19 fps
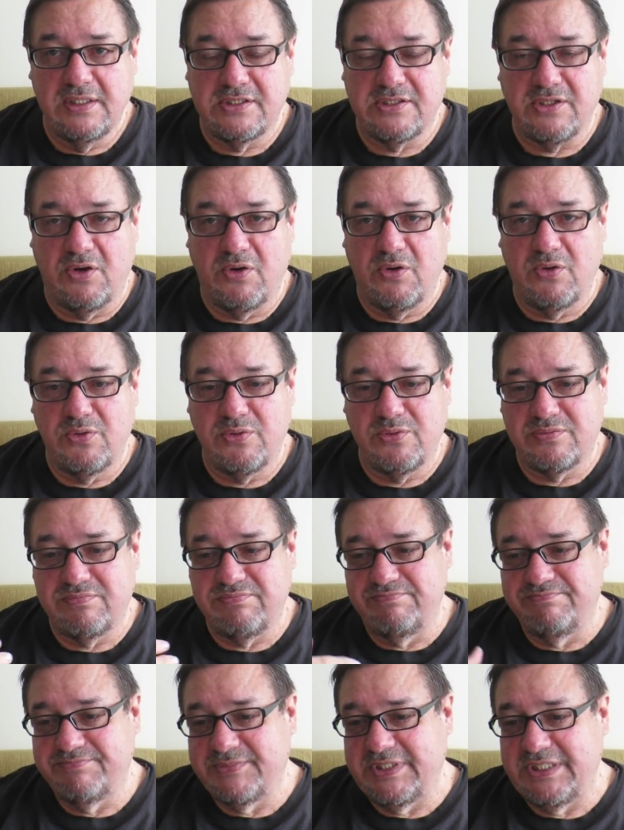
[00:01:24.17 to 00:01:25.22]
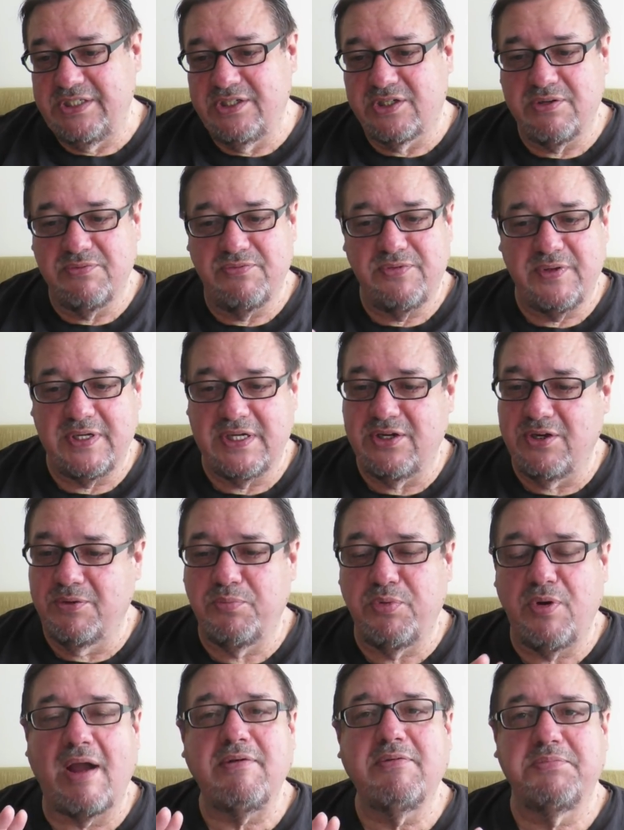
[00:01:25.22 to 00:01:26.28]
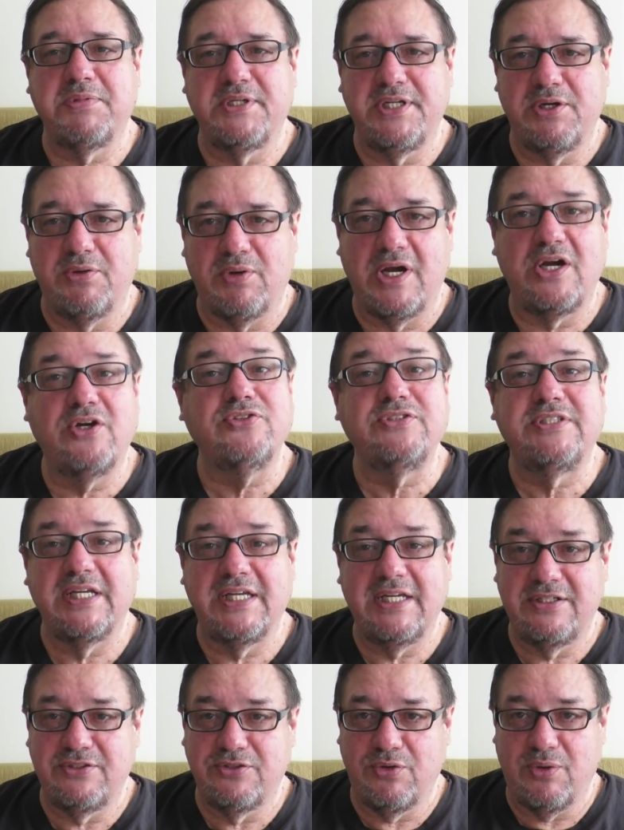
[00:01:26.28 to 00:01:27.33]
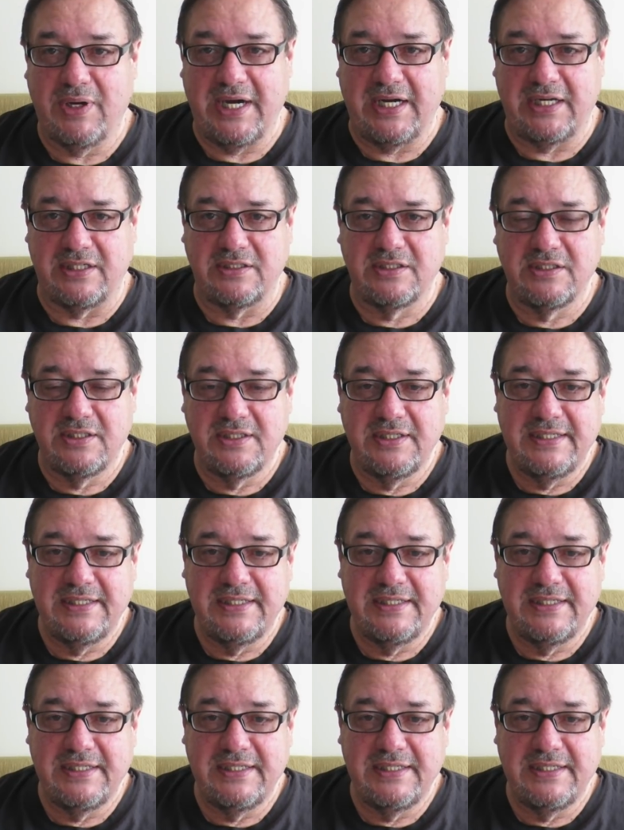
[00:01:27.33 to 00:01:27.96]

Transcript: So you can figure probably around 10 grand.